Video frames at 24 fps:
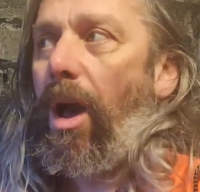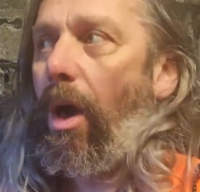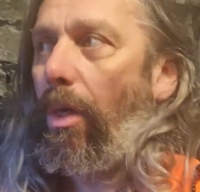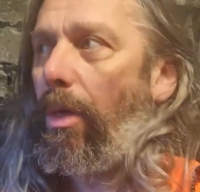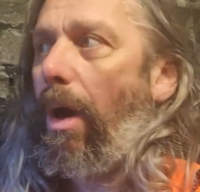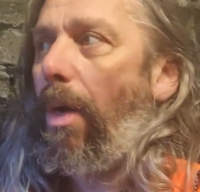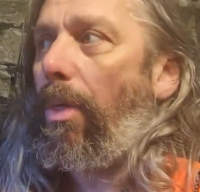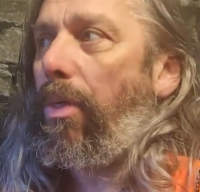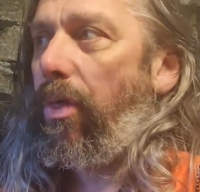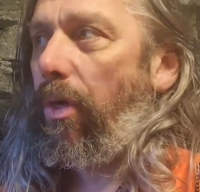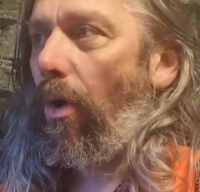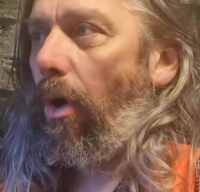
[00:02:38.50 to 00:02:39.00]

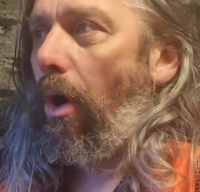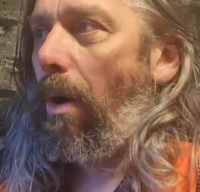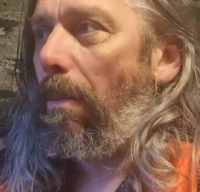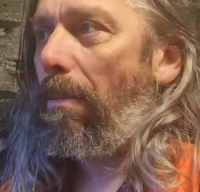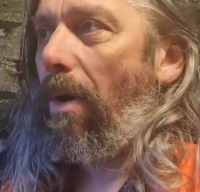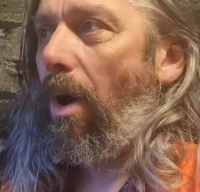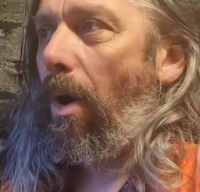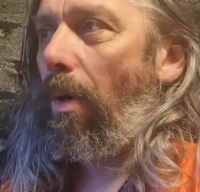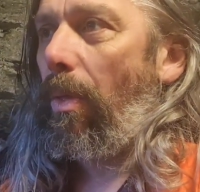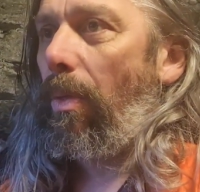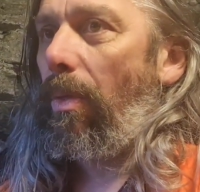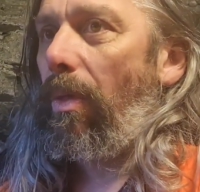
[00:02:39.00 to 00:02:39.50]
Although I thought
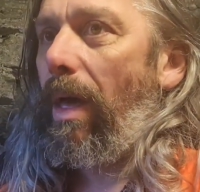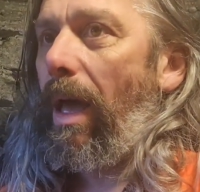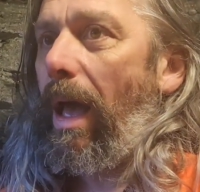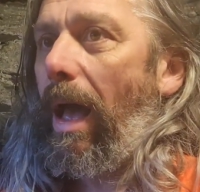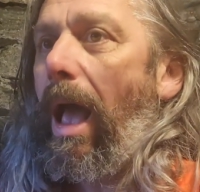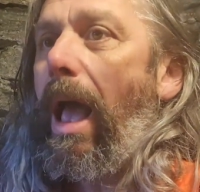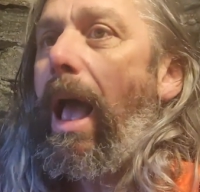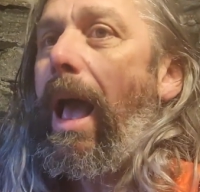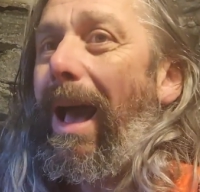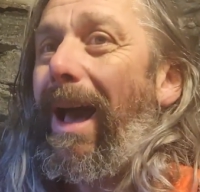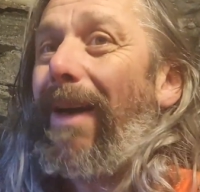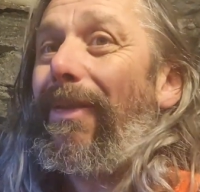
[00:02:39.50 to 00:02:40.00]
more than that,
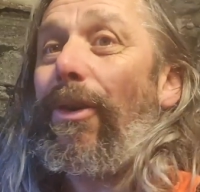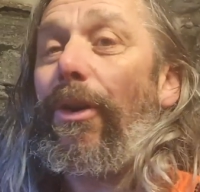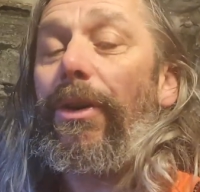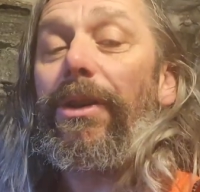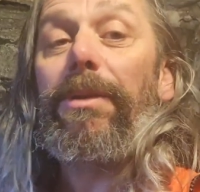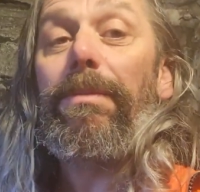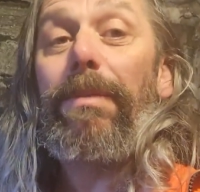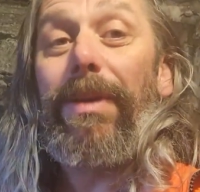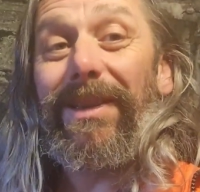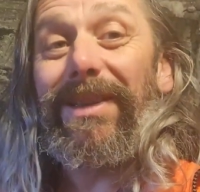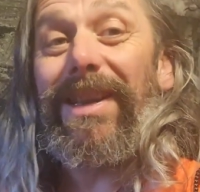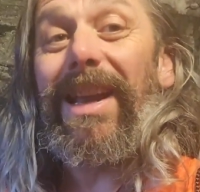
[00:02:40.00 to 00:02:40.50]
I thought it's
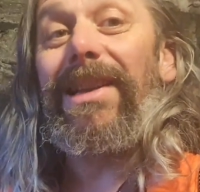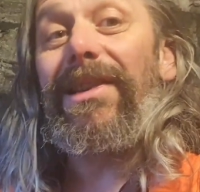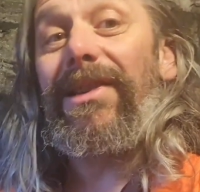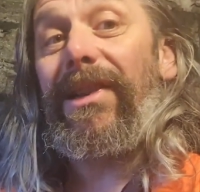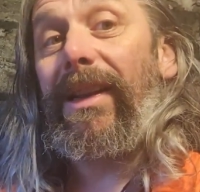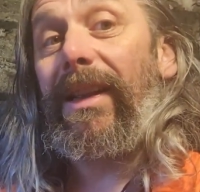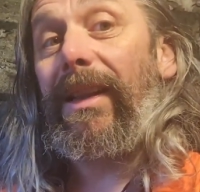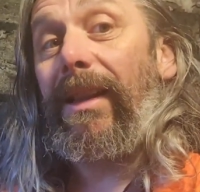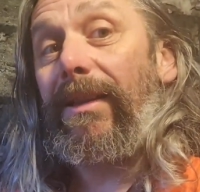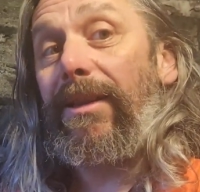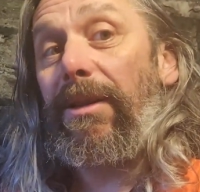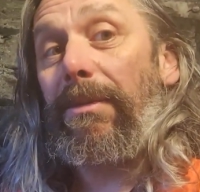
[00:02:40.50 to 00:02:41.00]

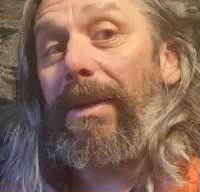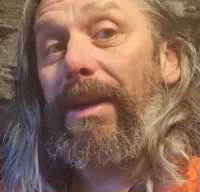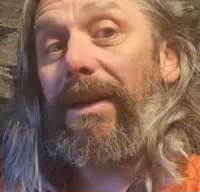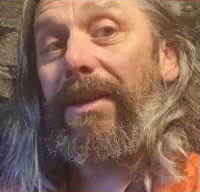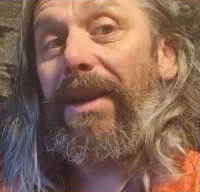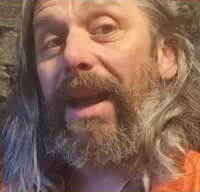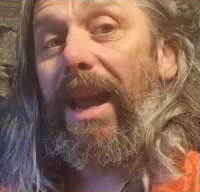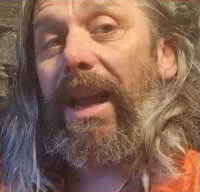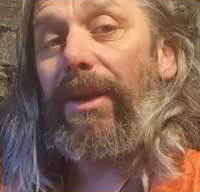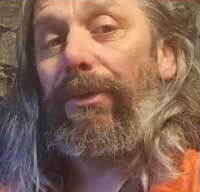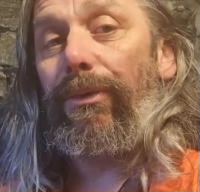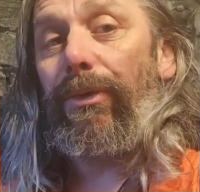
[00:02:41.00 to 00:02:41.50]
potentially a little bit
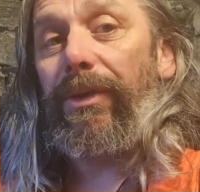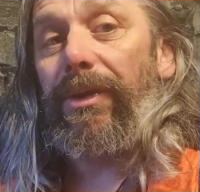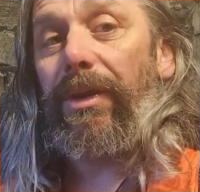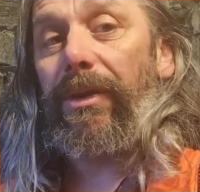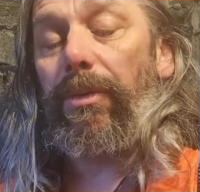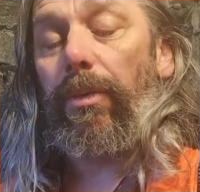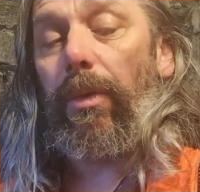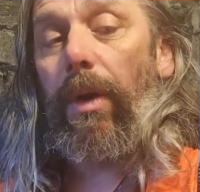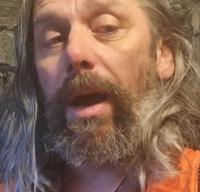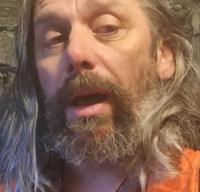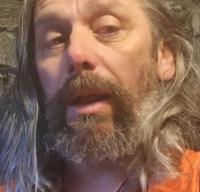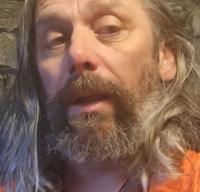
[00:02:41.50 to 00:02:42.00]
dangerous
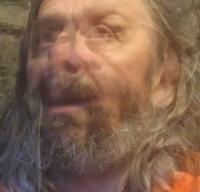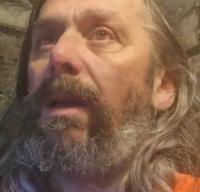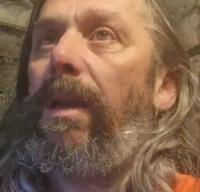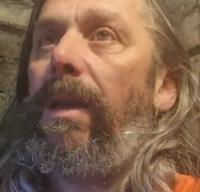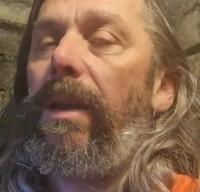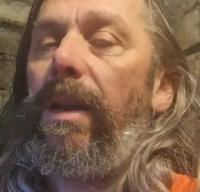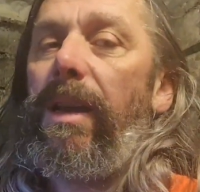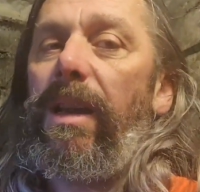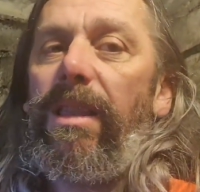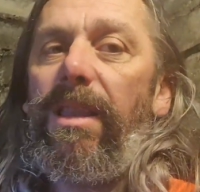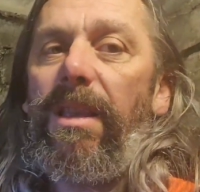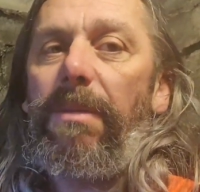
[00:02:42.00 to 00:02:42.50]
as well.
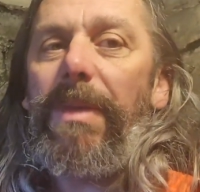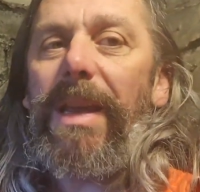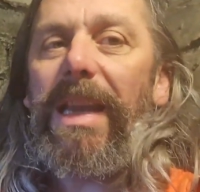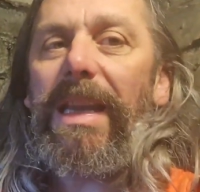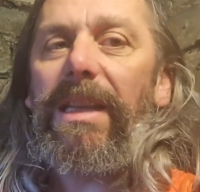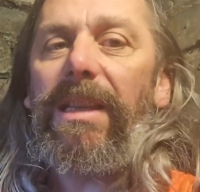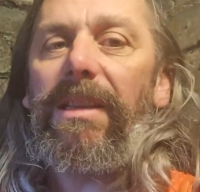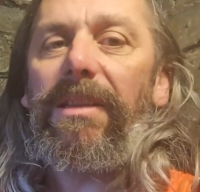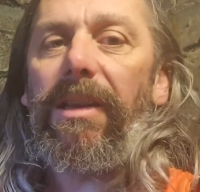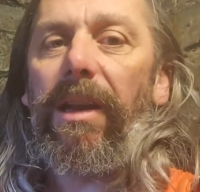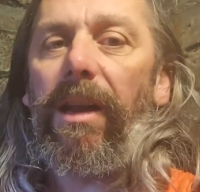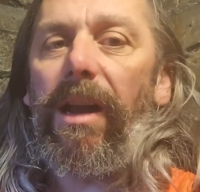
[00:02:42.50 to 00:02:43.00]
In the
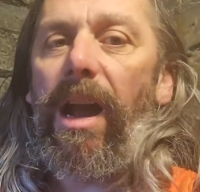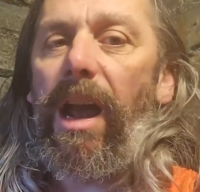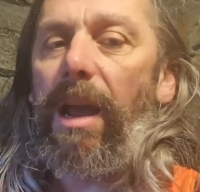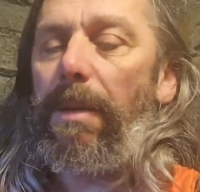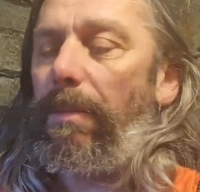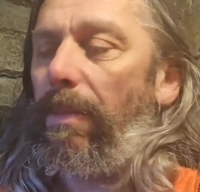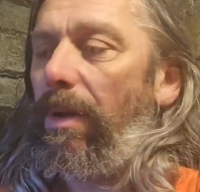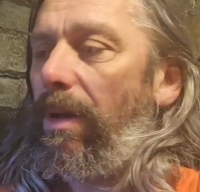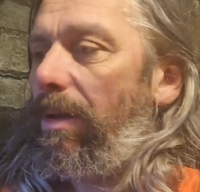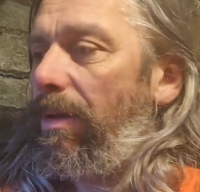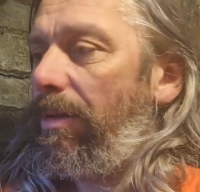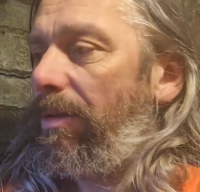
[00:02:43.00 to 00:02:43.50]

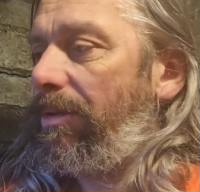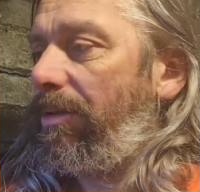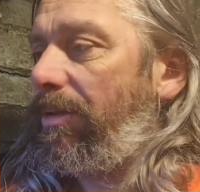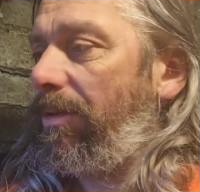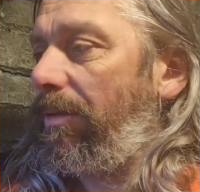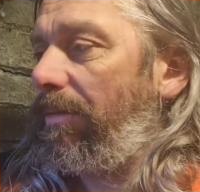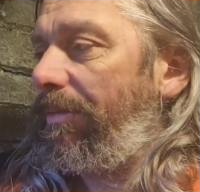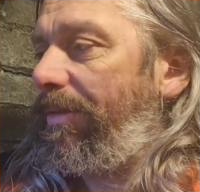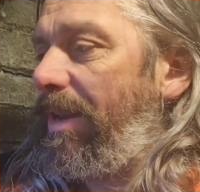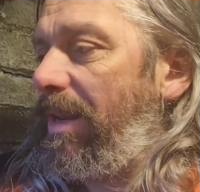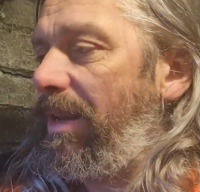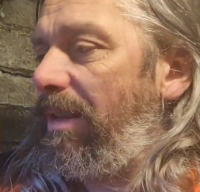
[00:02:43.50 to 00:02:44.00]
meantime,
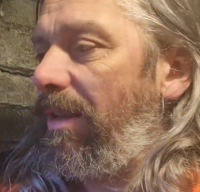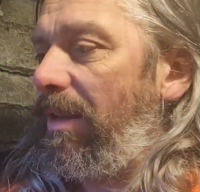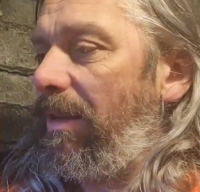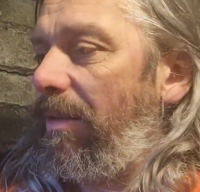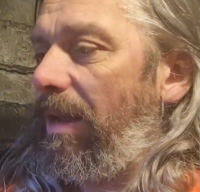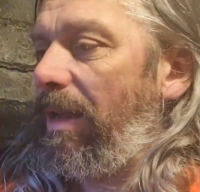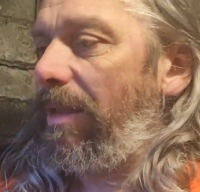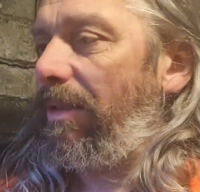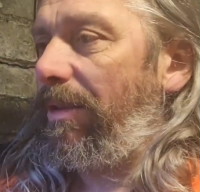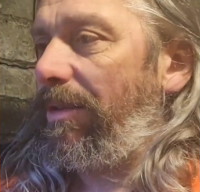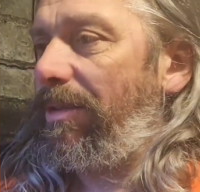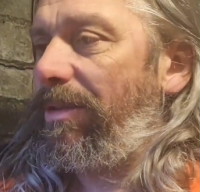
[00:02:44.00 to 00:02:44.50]
something
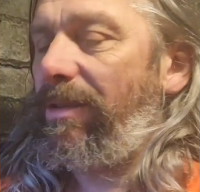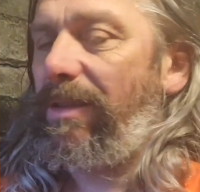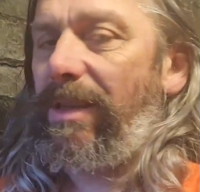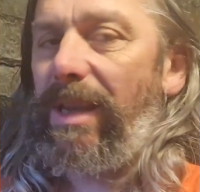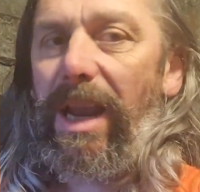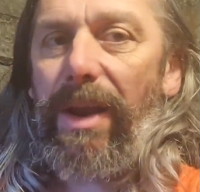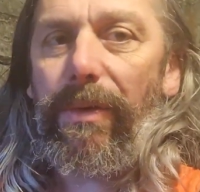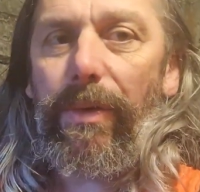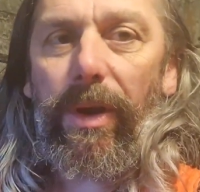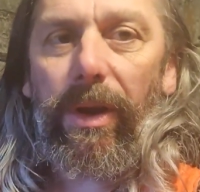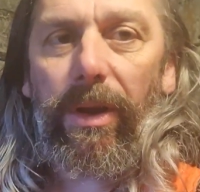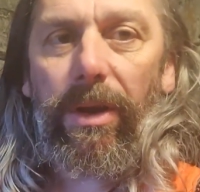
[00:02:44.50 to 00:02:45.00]
in the
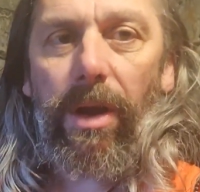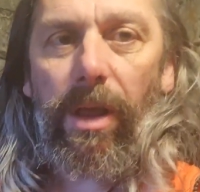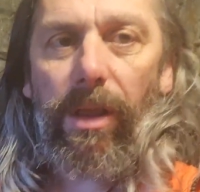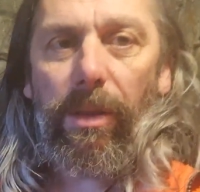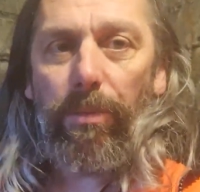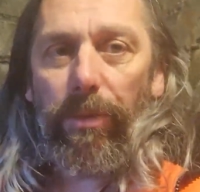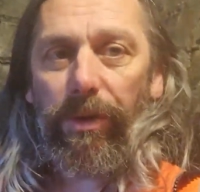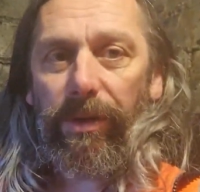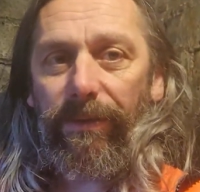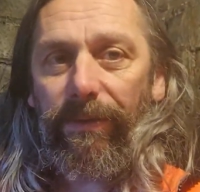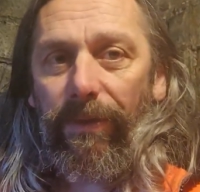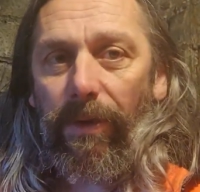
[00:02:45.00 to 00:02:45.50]
steering
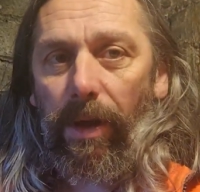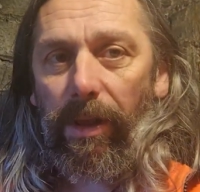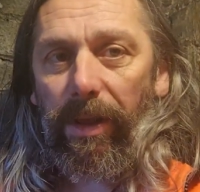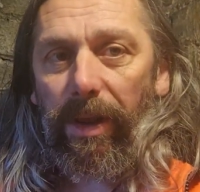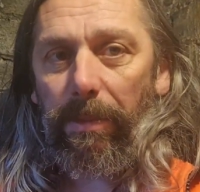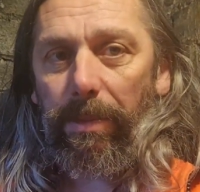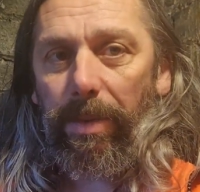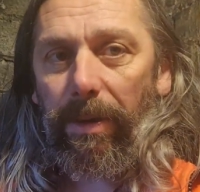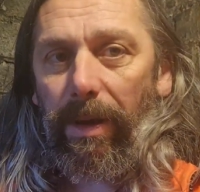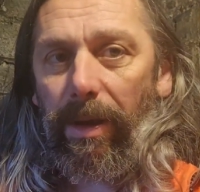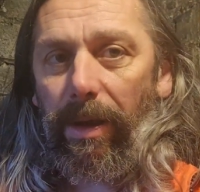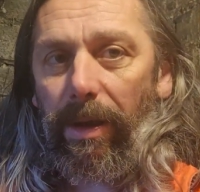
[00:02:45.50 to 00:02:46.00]
column was falling
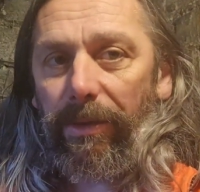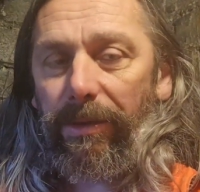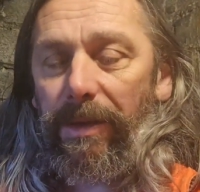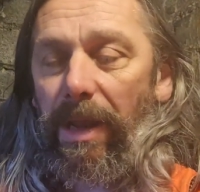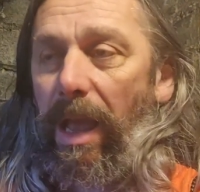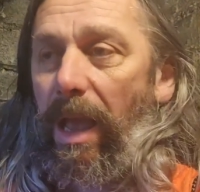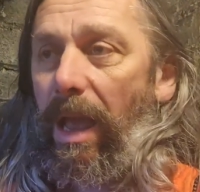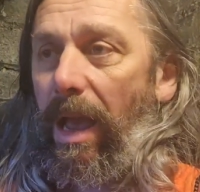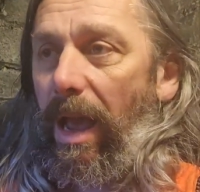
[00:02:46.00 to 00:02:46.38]
apart.